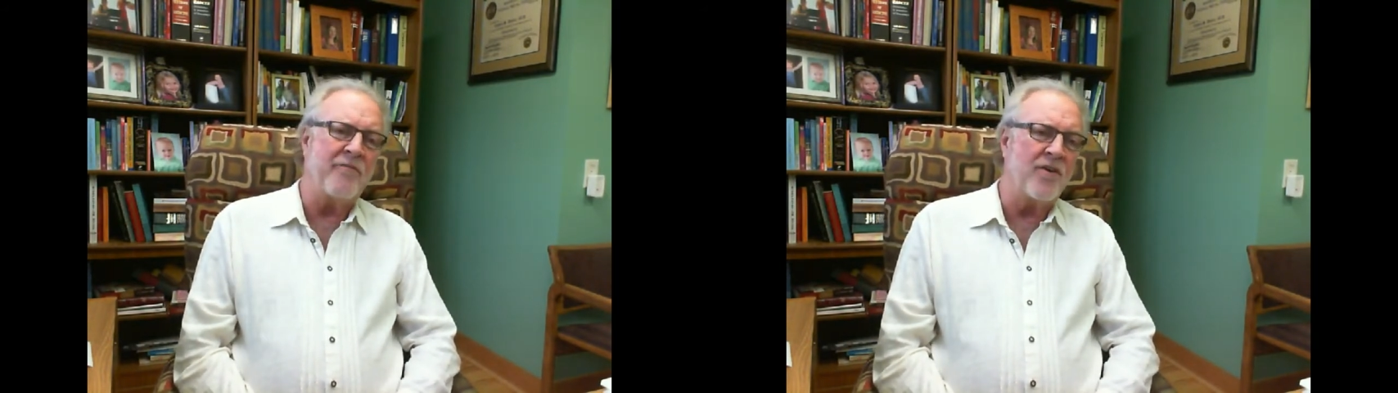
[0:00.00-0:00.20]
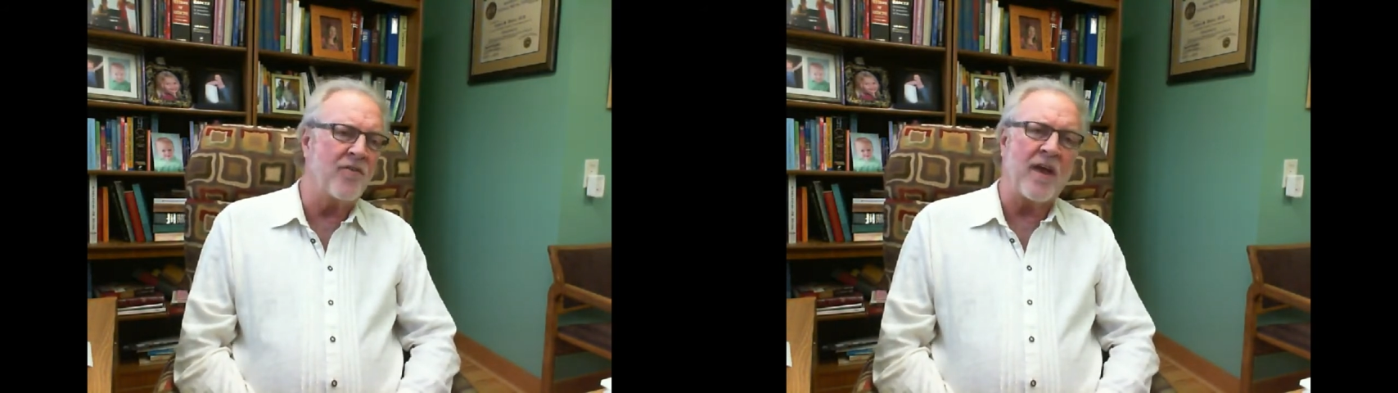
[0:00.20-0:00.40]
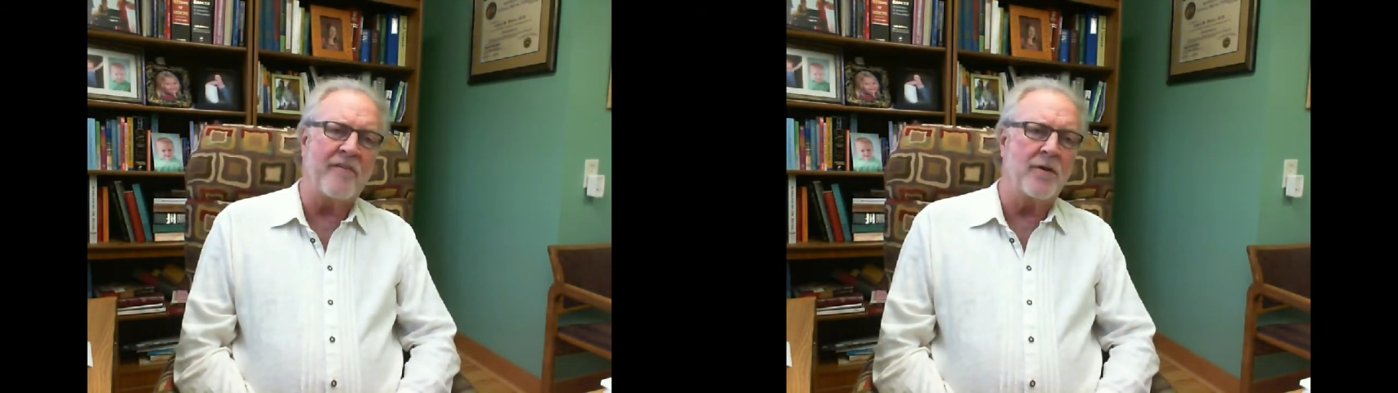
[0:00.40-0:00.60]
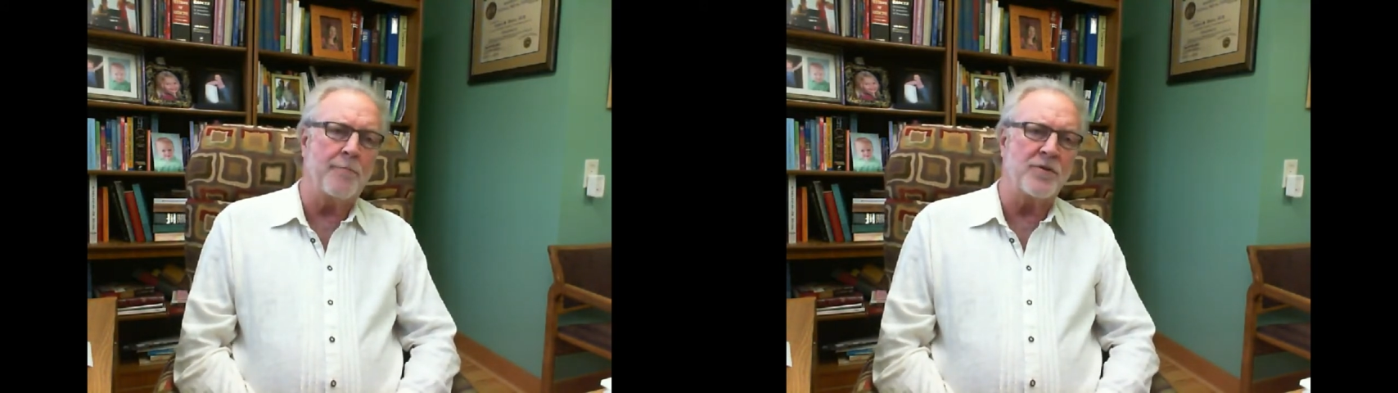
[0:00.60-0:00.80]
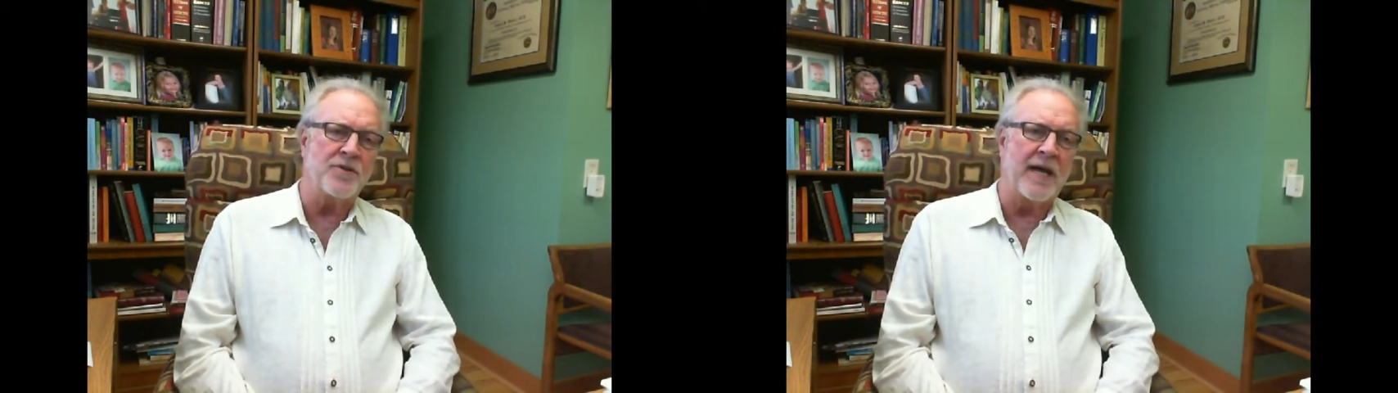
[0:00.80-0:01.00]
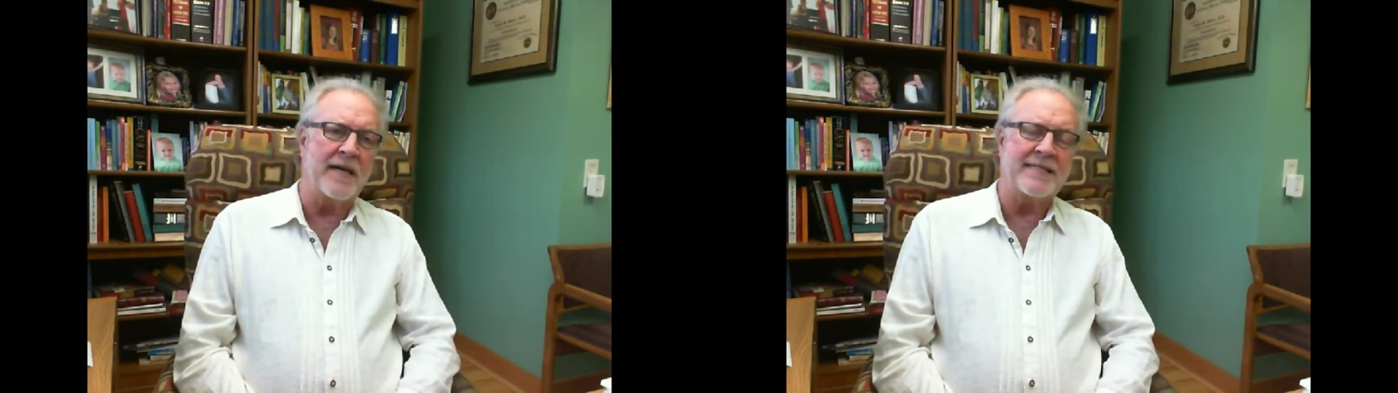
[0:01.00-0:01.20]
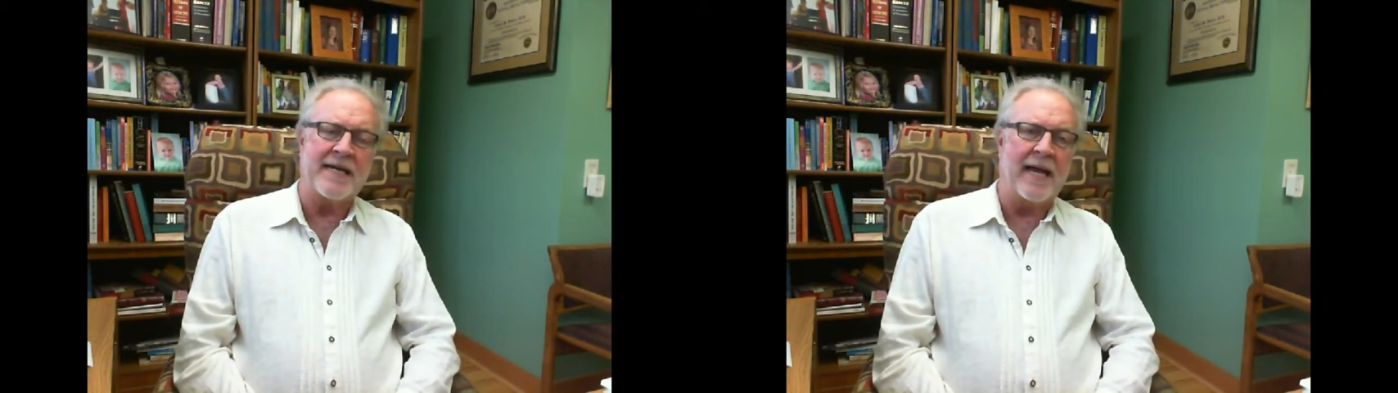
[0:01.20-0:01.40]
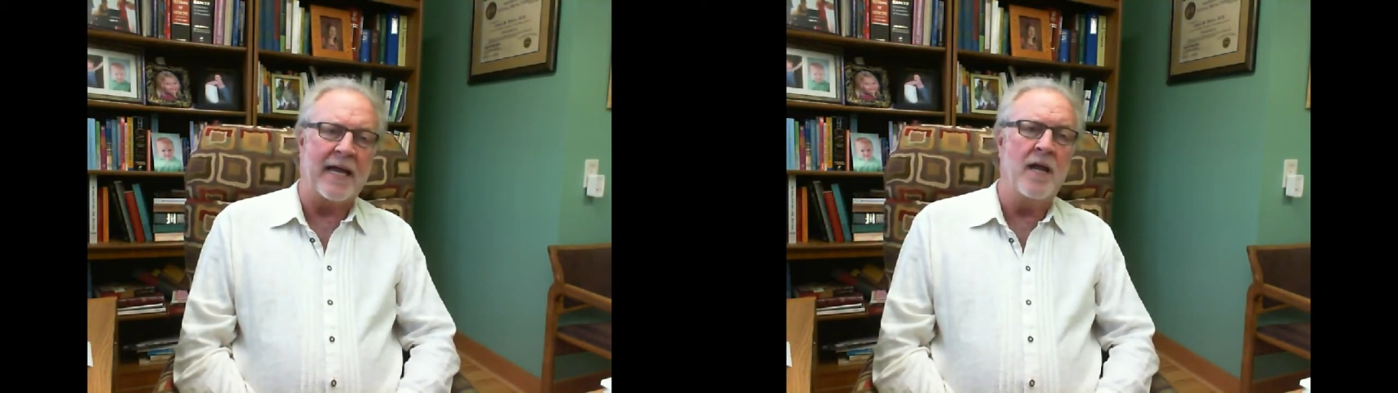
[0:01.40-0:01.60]
to 7%
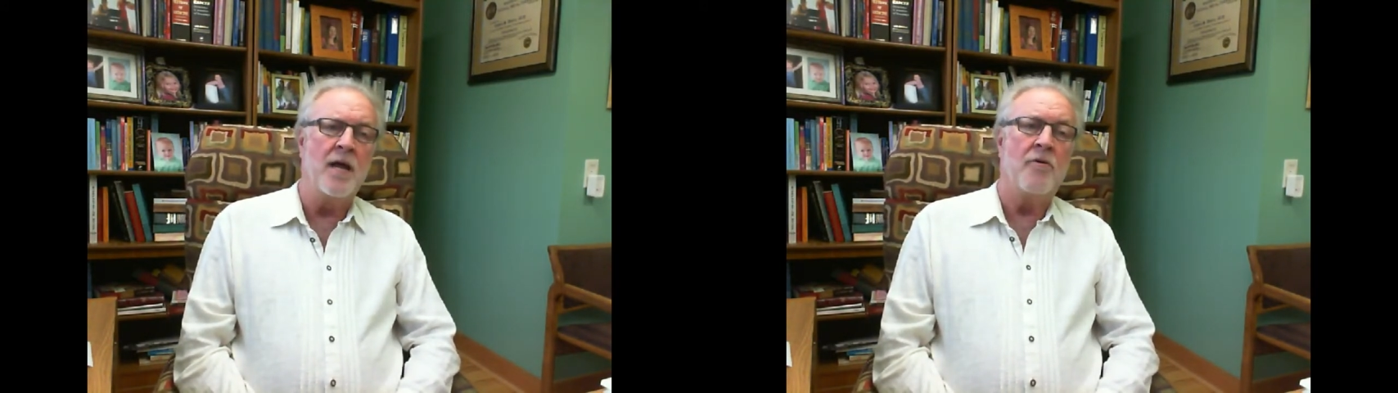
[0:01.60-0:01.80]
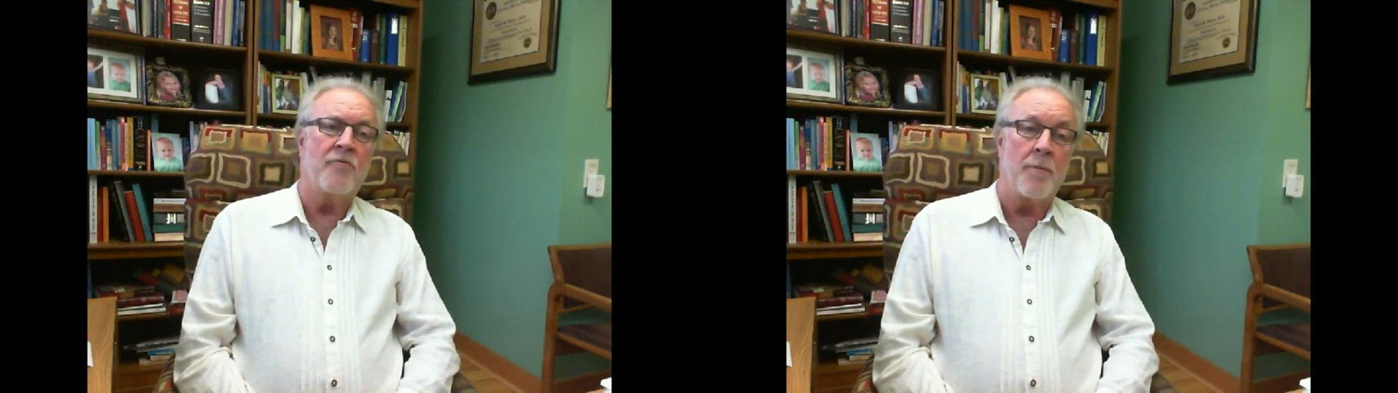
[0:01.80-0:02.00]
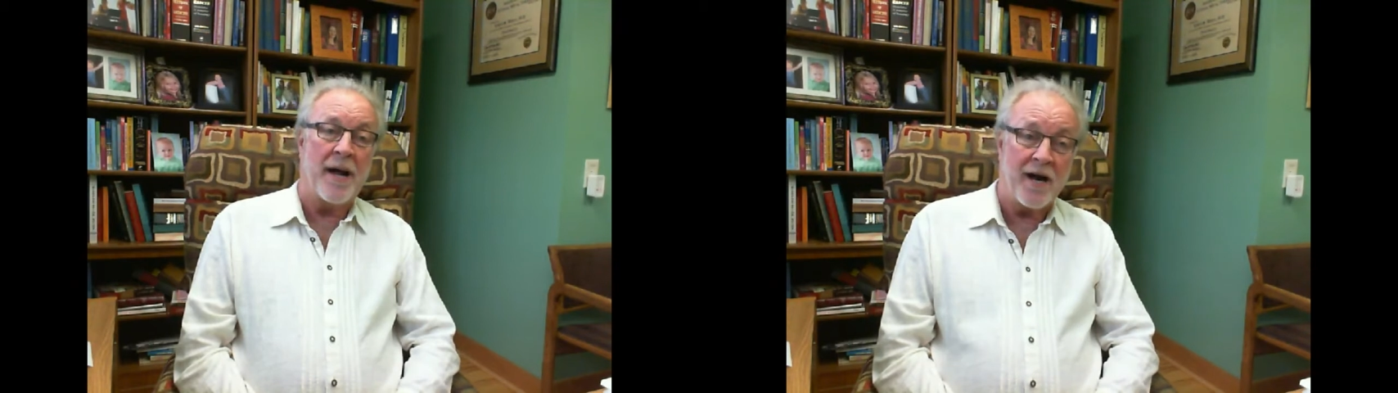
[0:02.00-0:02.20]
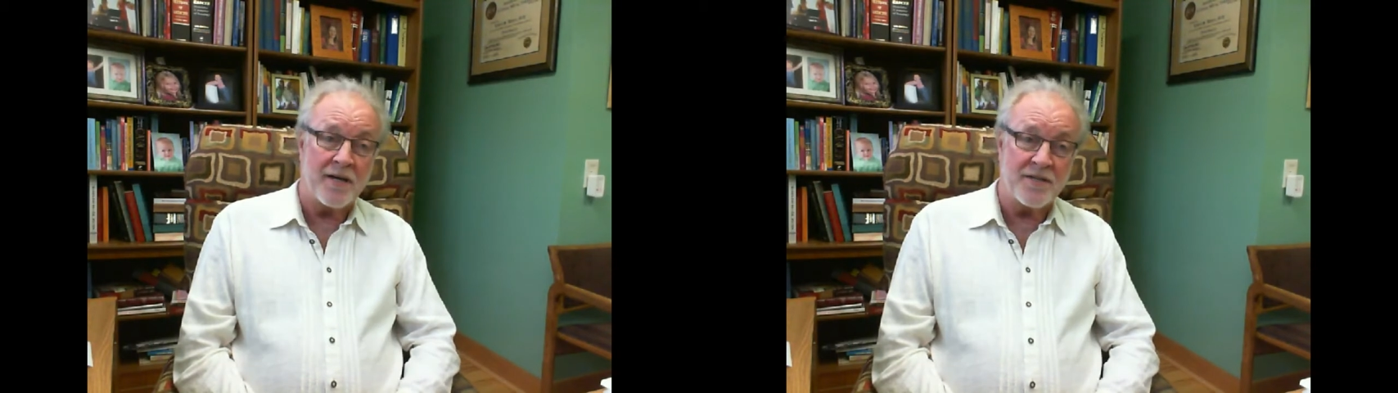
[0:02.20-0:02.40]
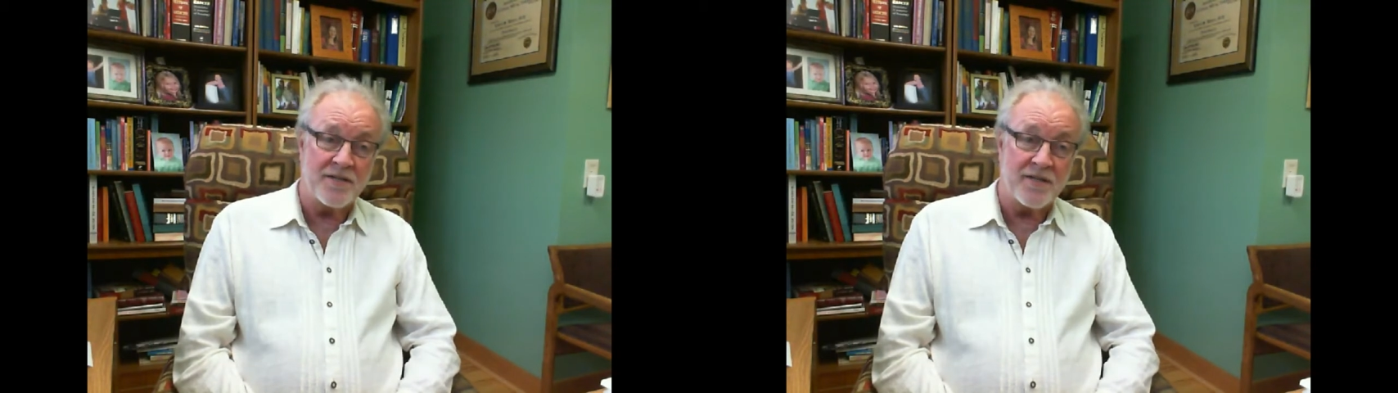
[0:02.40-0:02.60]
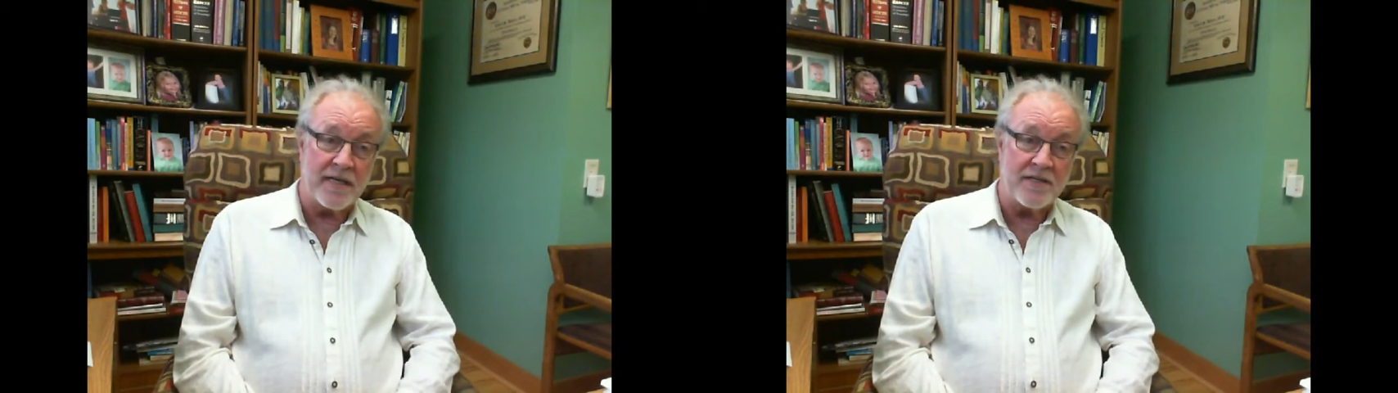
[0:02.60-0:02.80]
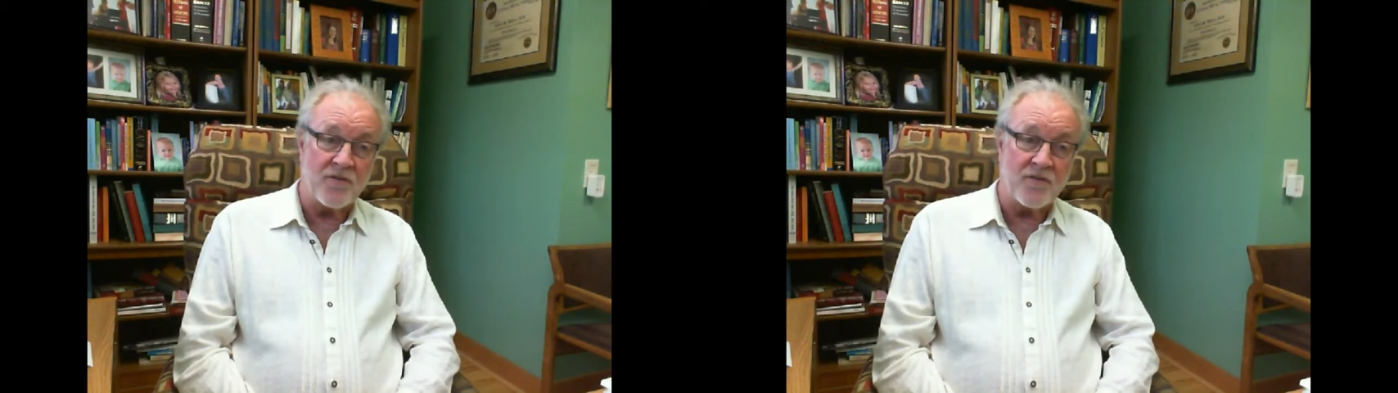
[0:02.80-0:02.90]
dying from heart disease.